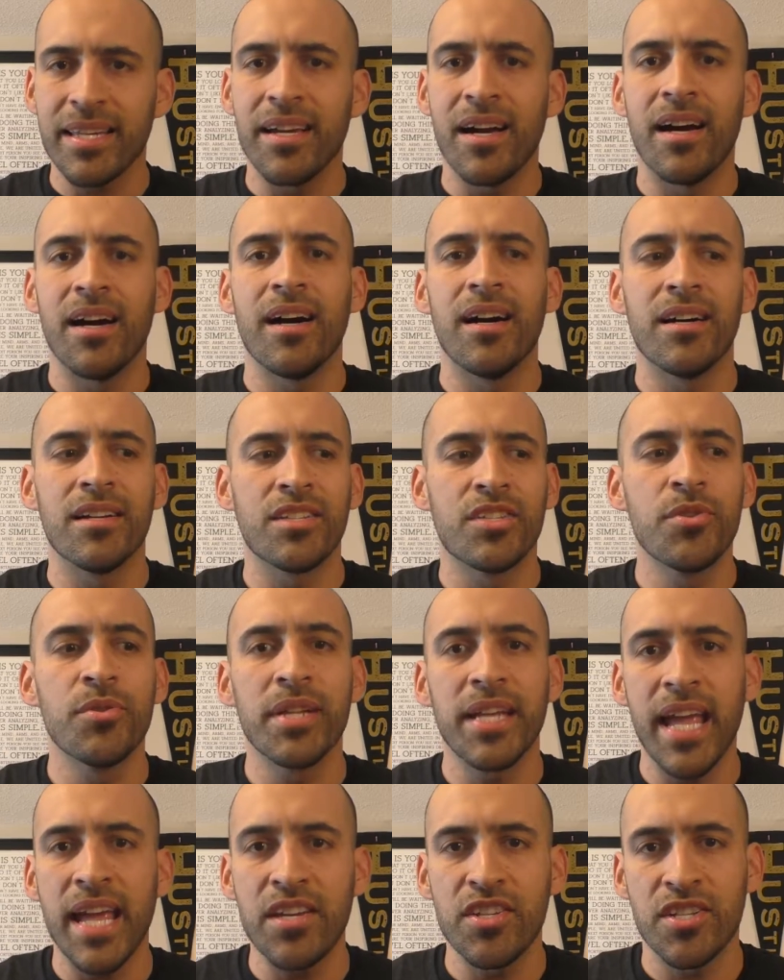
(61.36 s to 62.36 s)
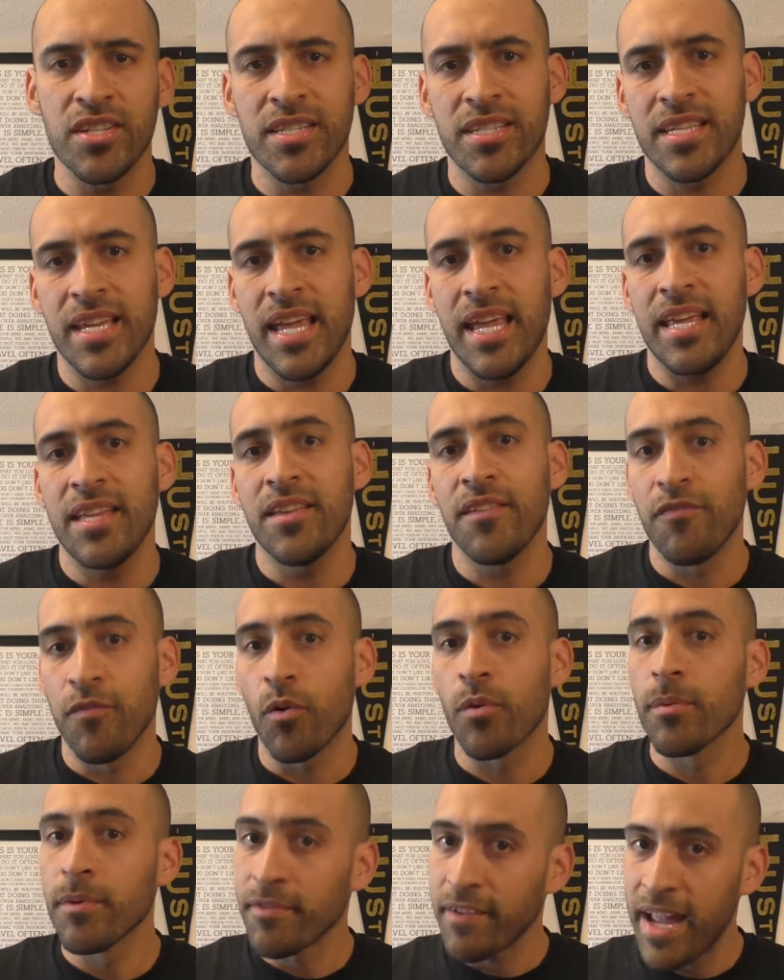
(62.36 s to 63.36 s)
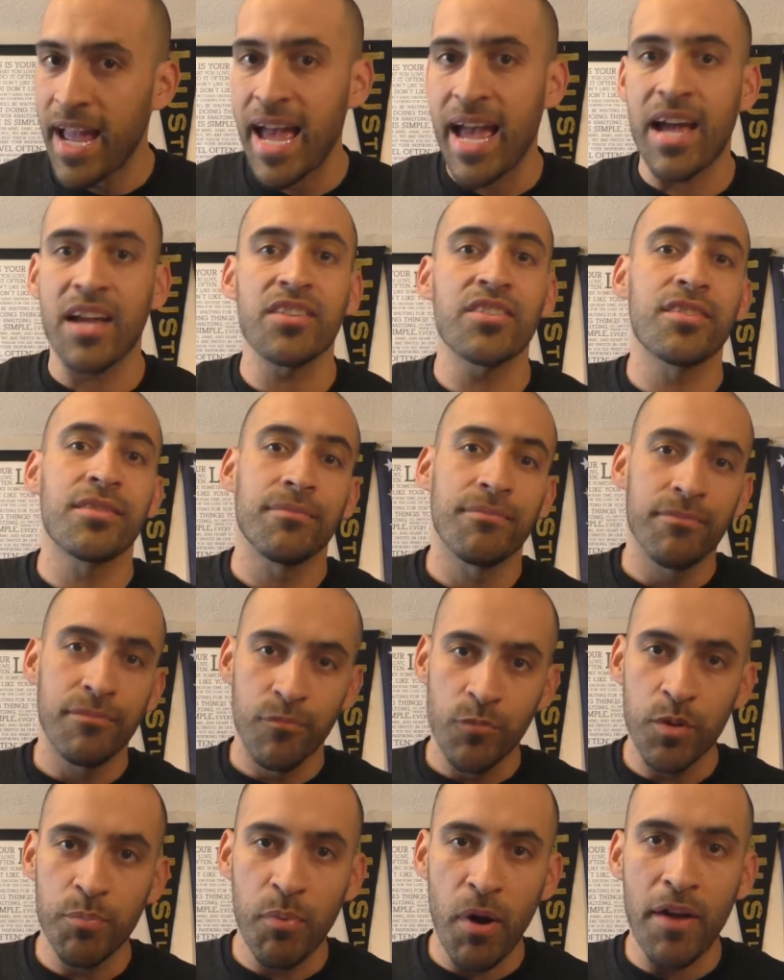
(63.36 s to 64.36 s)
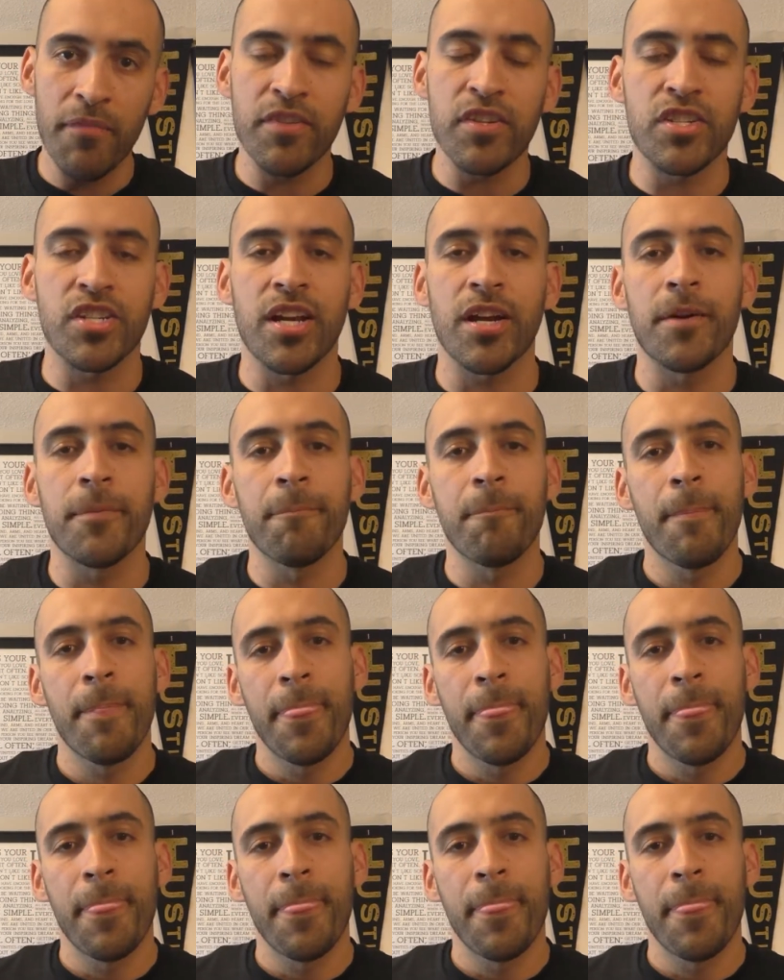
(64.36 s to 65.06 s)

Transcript: to the agents in the form of cash with profit share.